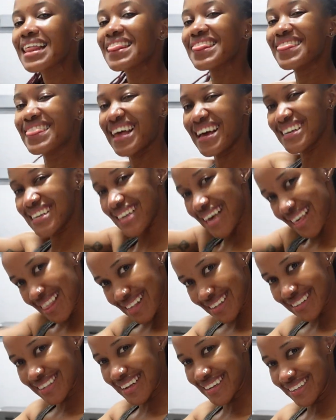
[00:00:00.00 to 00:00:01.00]
that
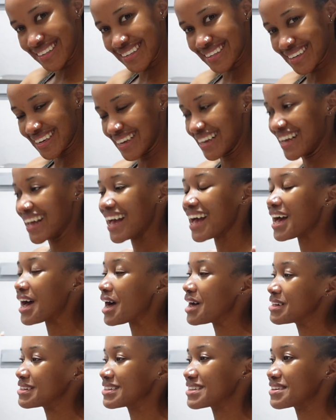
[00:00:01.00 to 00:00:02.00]
other Saturday,
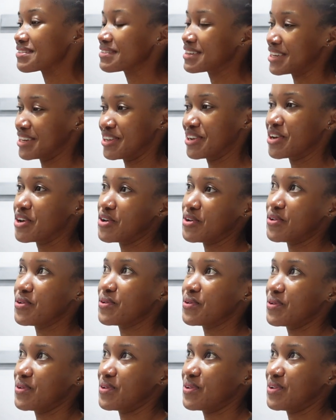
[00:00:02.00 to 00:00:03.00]
I'll definitely
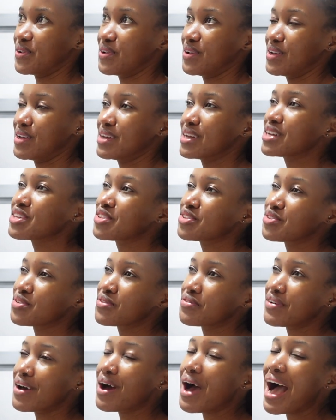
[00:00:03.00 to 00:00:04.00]
go. It's so
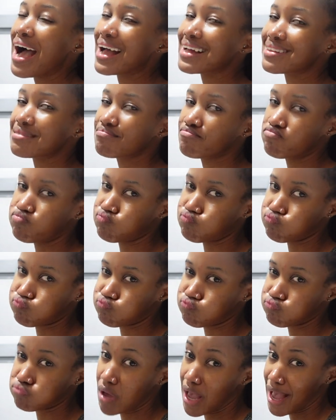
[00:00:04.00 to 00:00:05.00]
fun. I
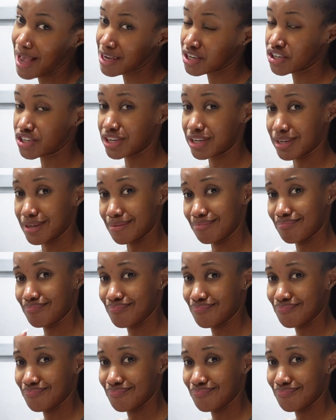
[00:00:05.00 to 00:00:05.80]
actually